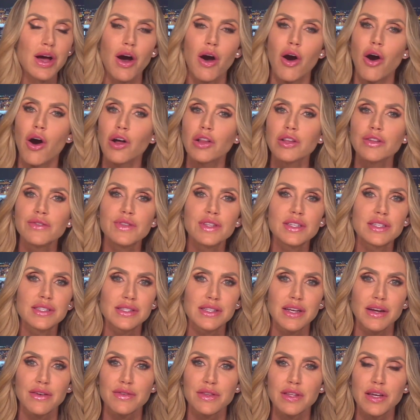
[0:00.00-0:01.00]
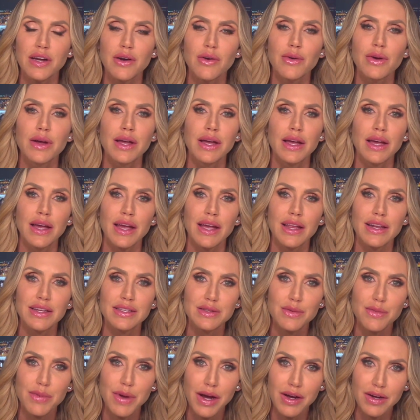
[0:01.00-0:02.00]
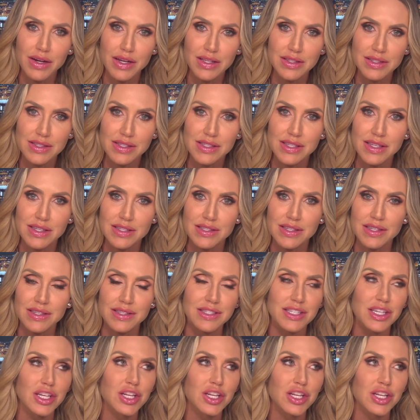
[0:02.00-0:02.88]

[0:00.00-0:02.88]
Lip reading: All of this stuff, though, it is about consistency.